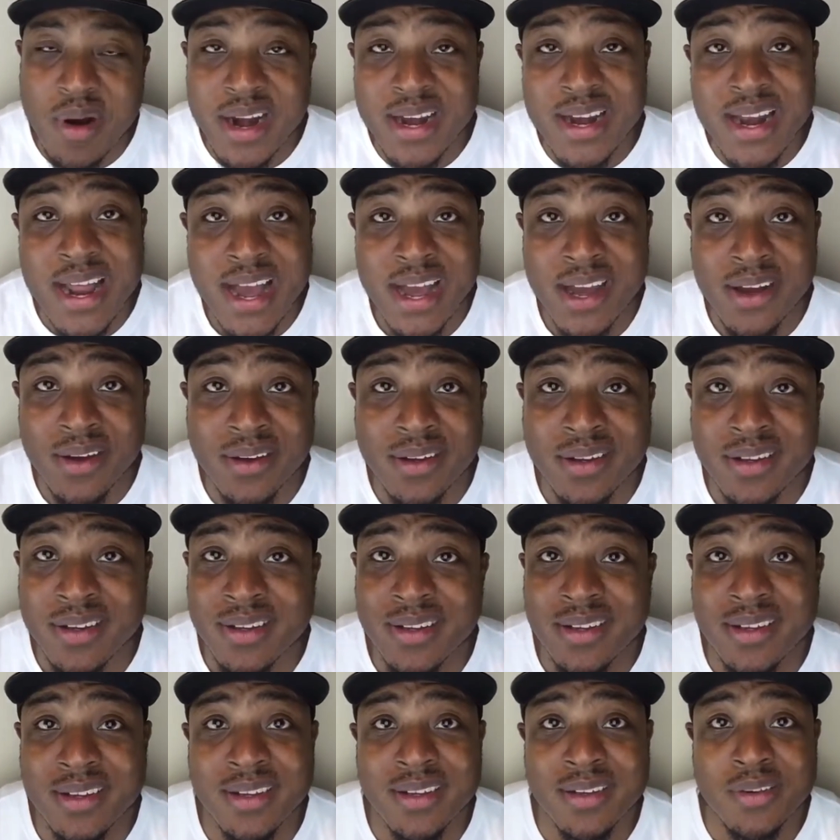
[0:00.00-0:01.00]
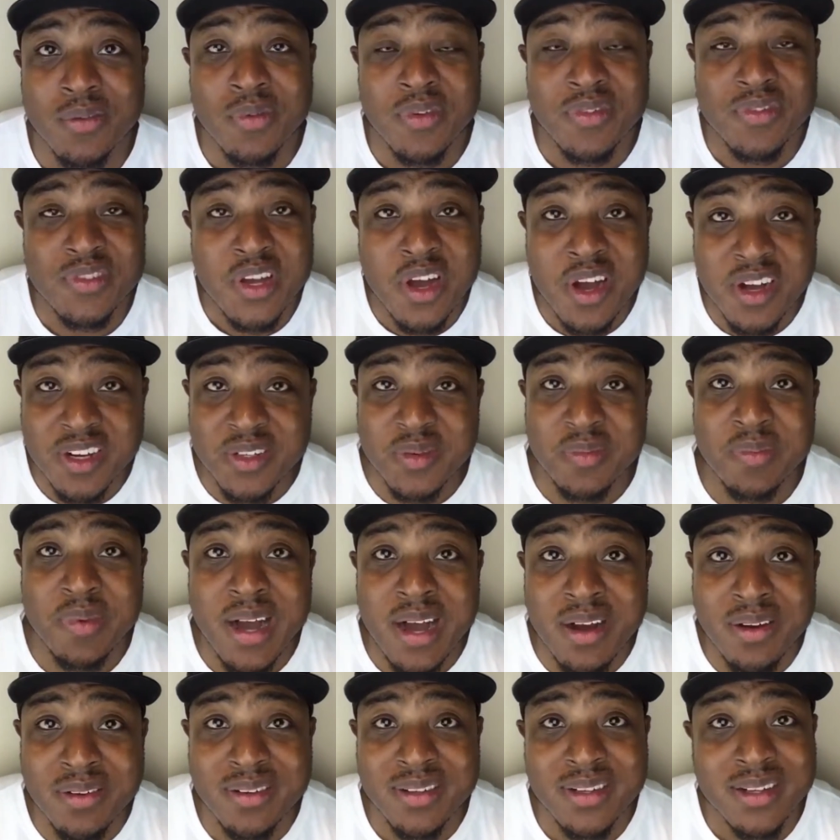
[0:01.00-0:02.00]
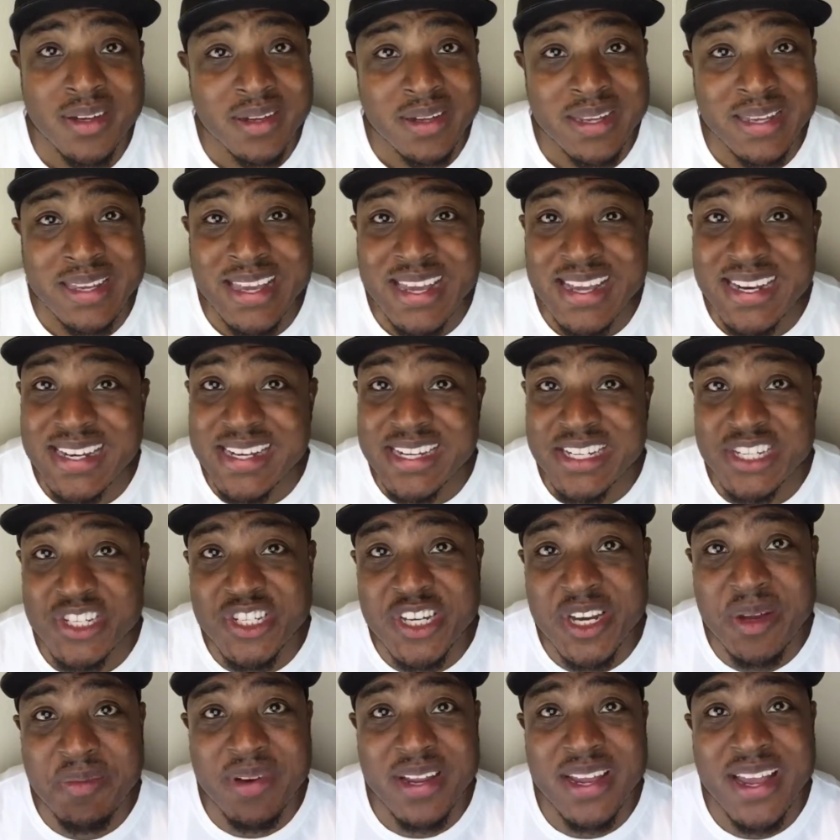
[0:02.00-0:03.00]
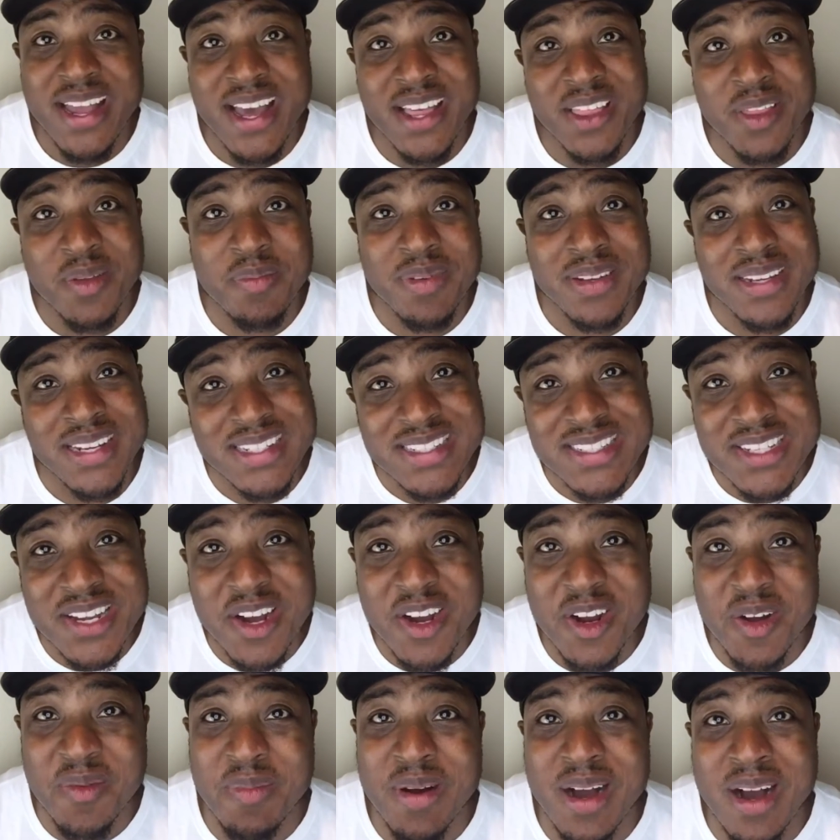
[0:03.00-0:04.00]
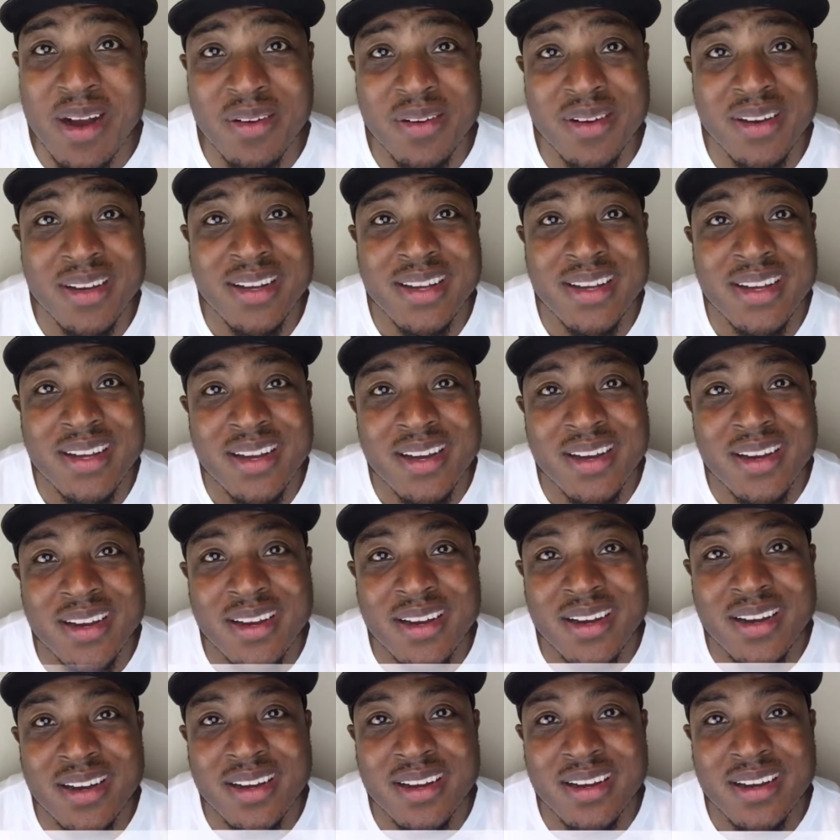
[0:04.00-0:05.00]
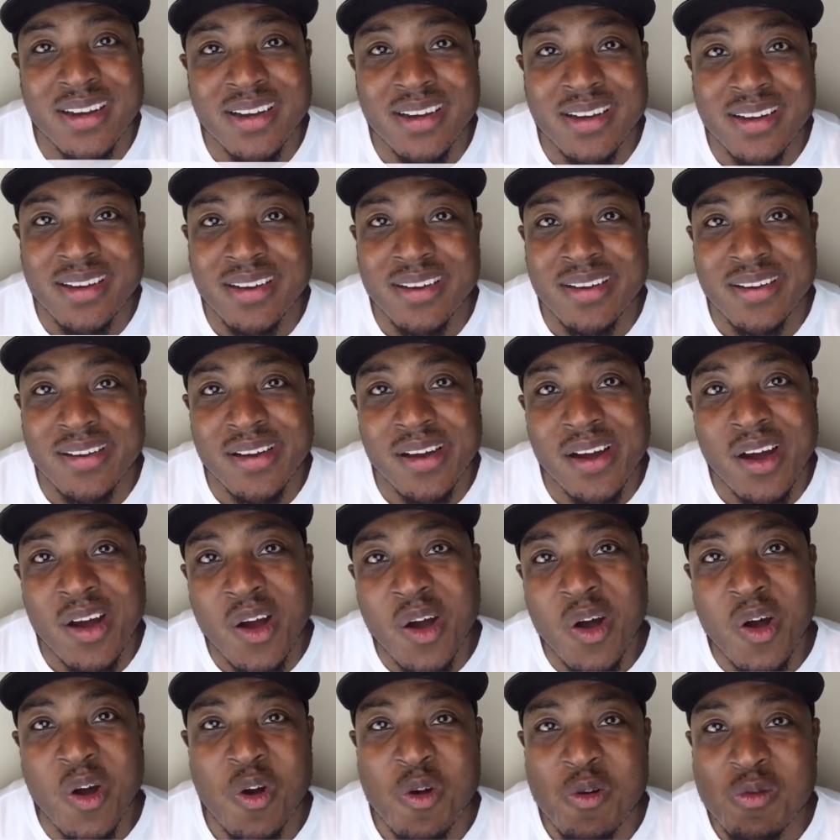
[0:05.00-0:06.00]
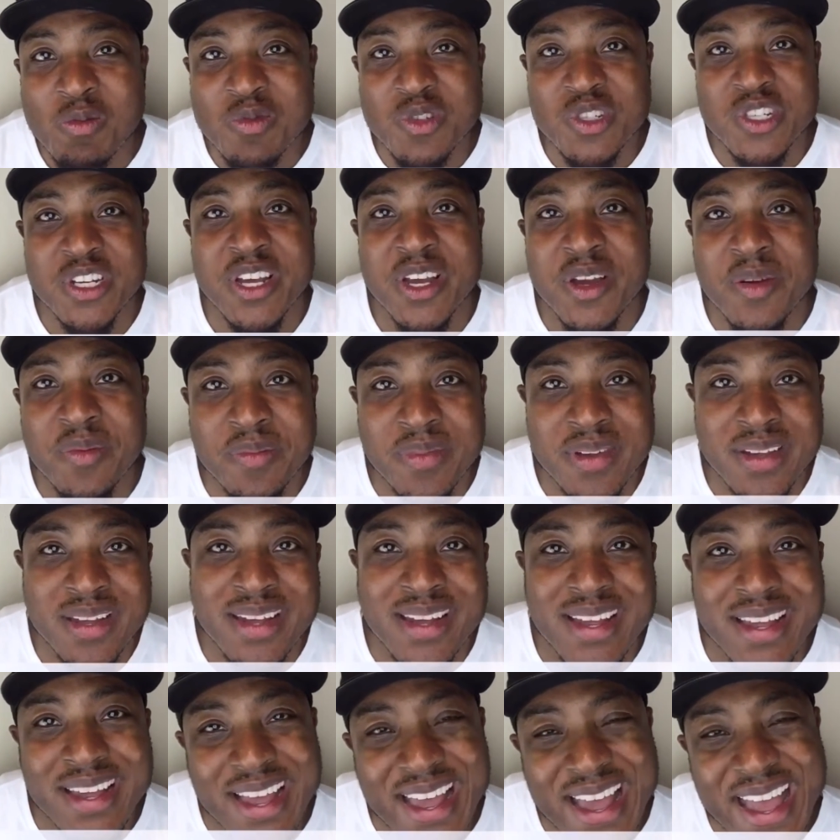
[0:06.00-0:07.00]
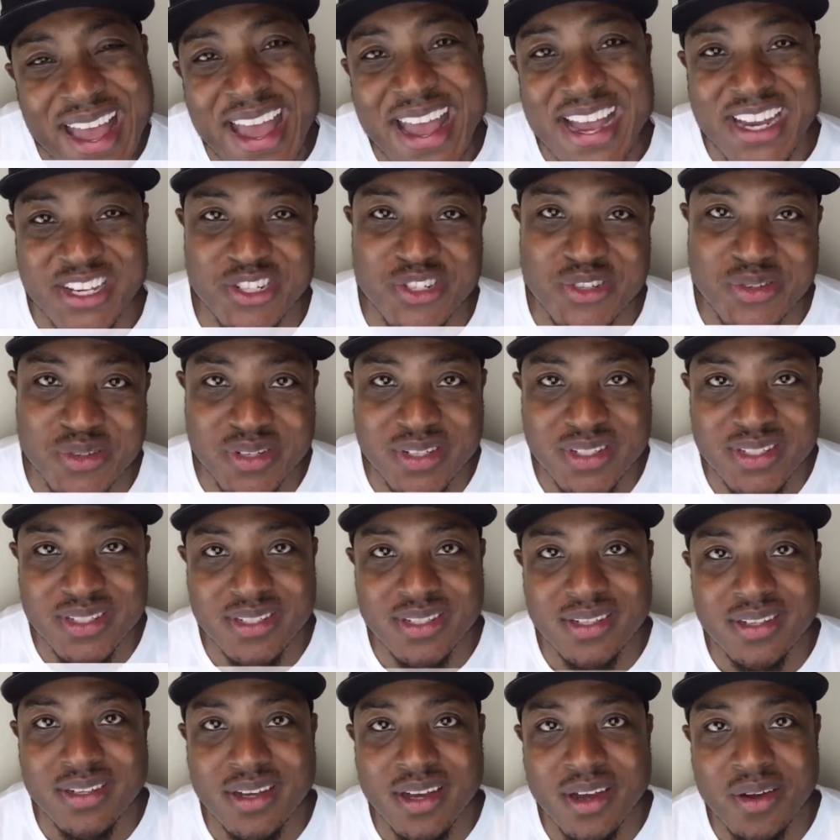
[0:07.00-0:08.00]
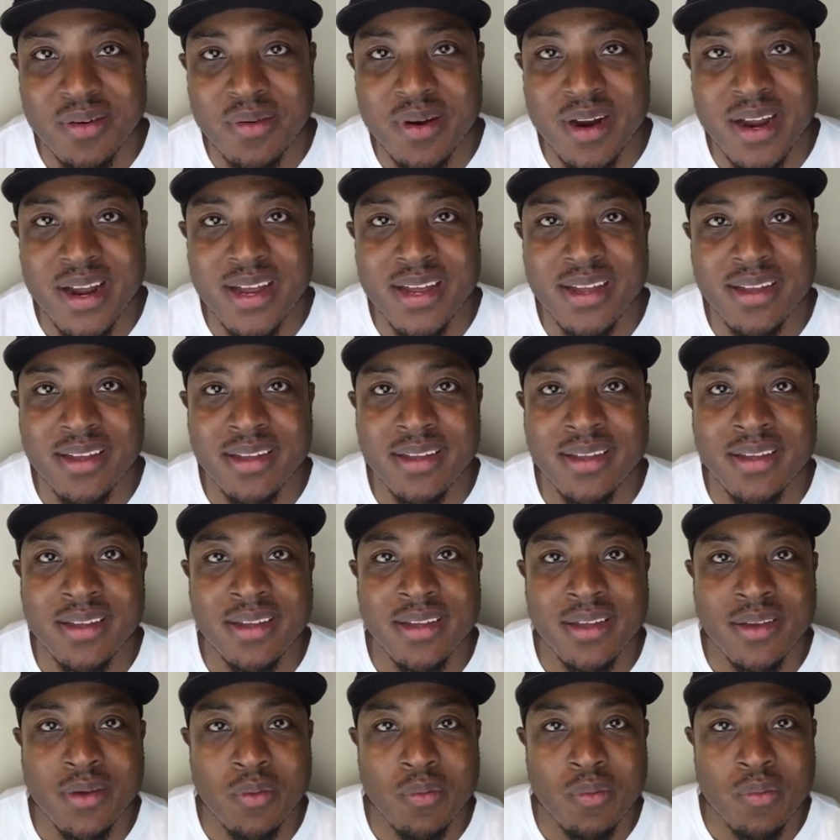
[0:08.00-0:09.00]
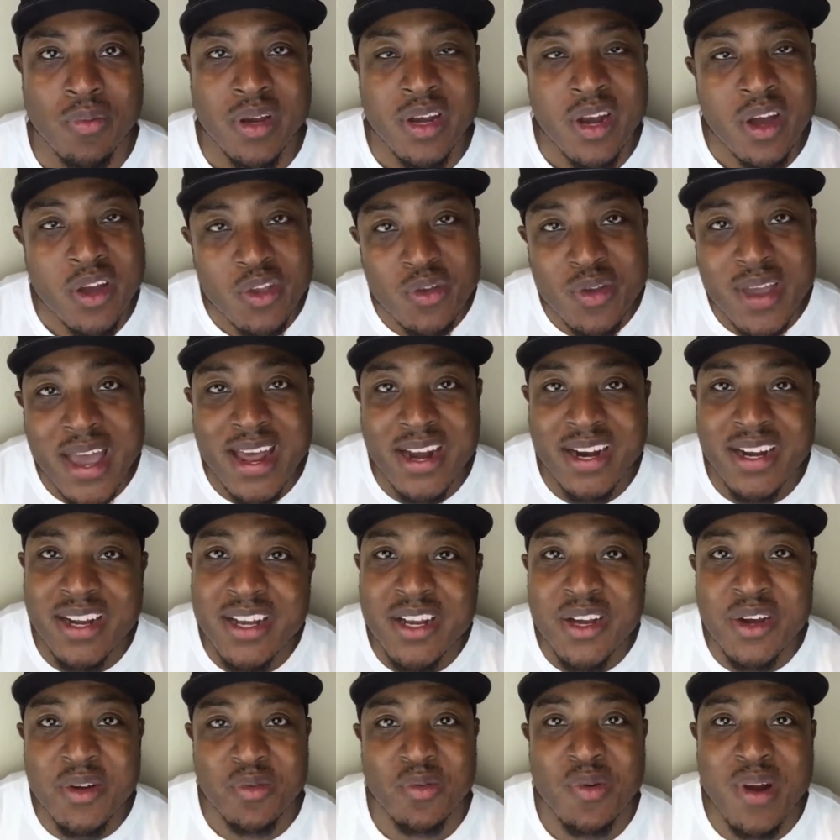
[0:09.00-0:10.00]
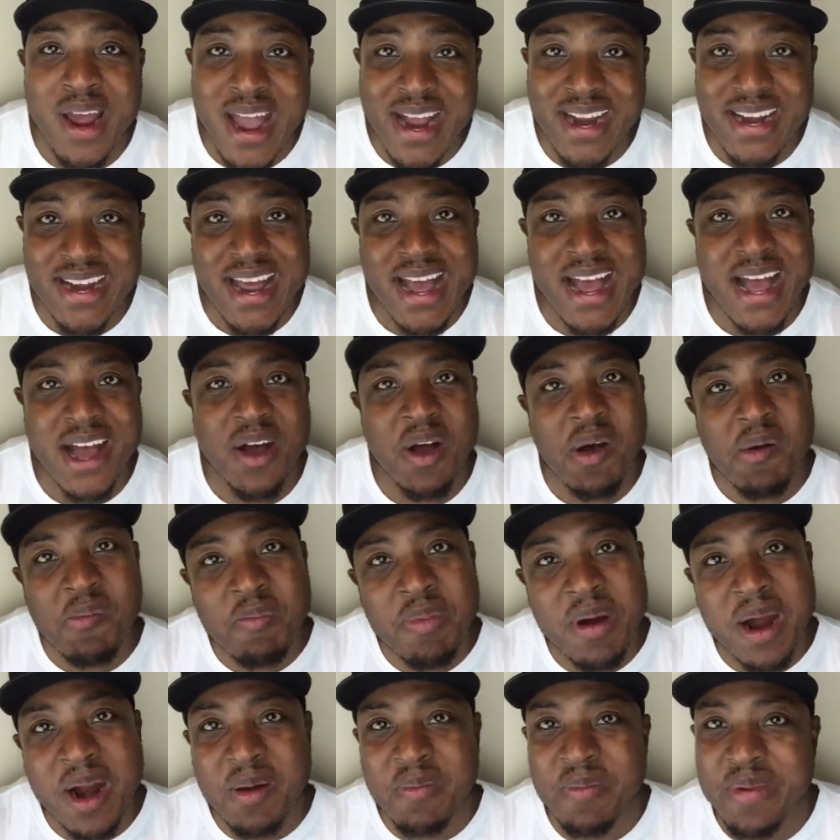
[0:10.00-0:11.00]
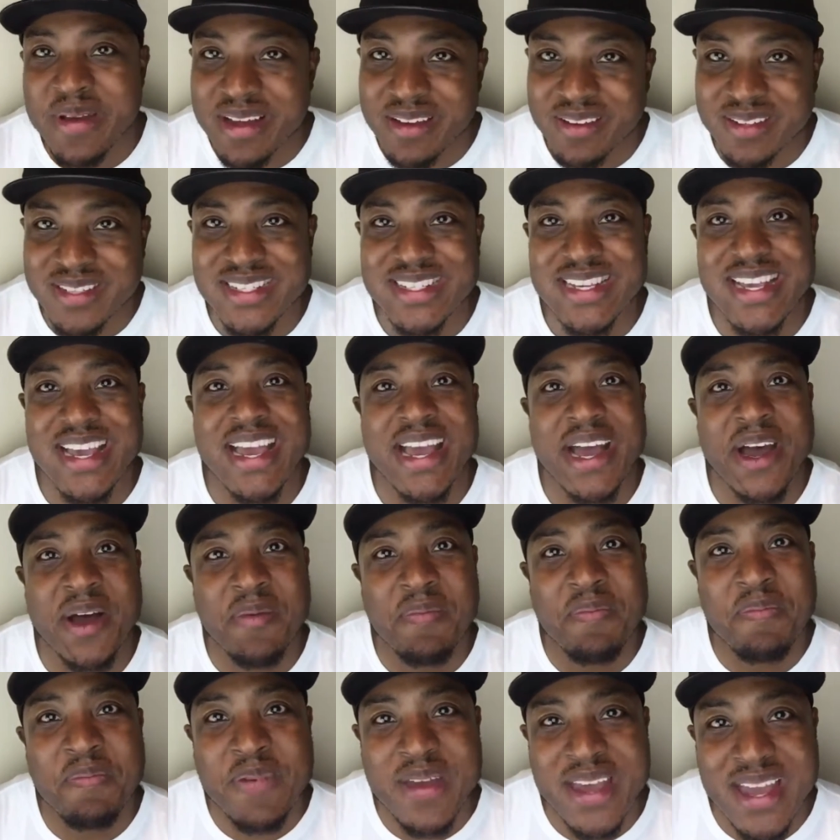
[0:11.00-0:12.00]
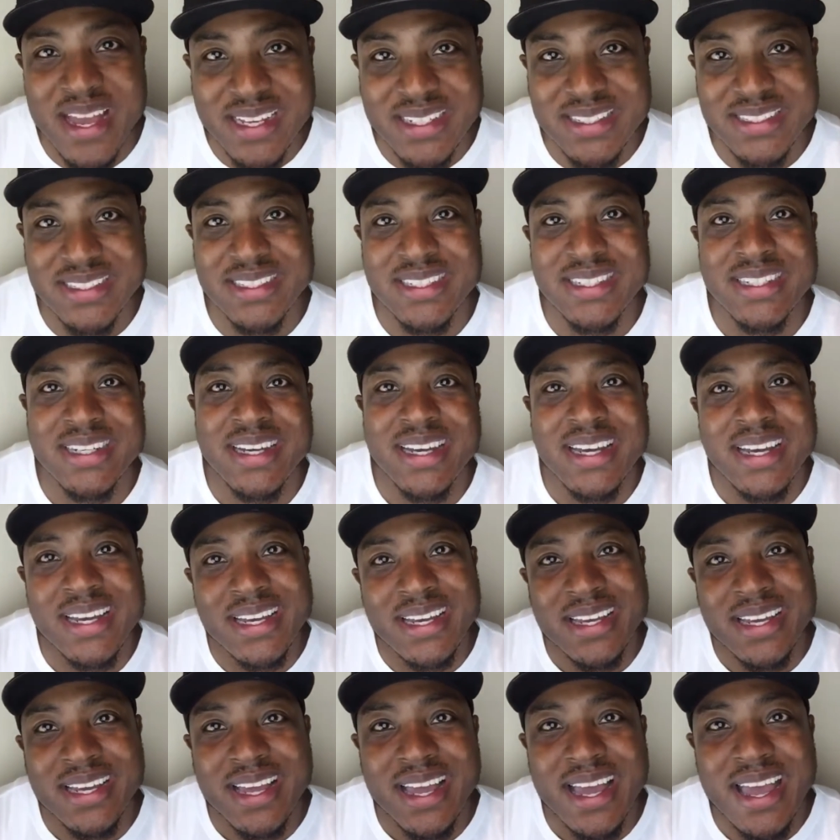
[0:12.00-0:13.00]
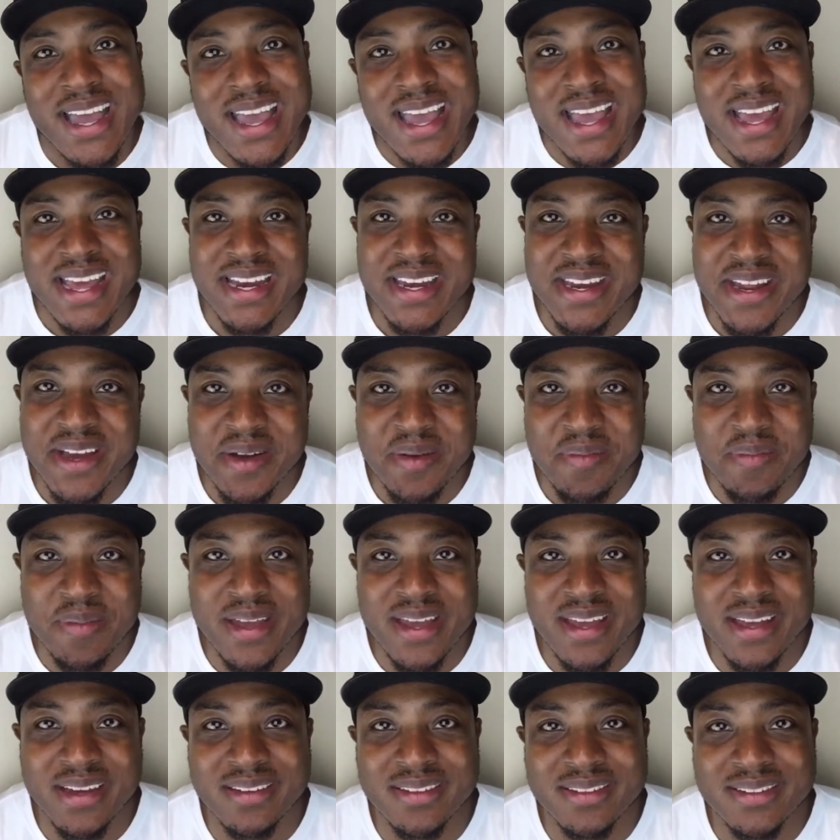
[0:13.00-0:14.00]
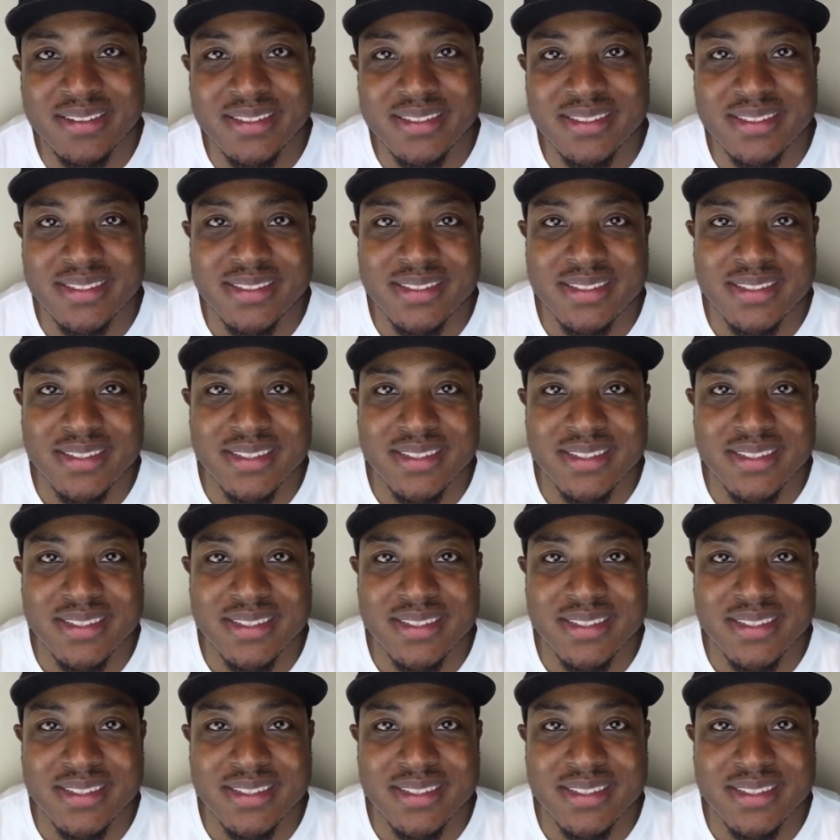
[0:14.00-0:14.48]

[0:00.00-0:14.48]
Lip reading: right, now, we've talked about getting this gym together, but let's talk about home gym extras, all right? We know you got a good rack now, a barbell set, a bench, and dumbbells.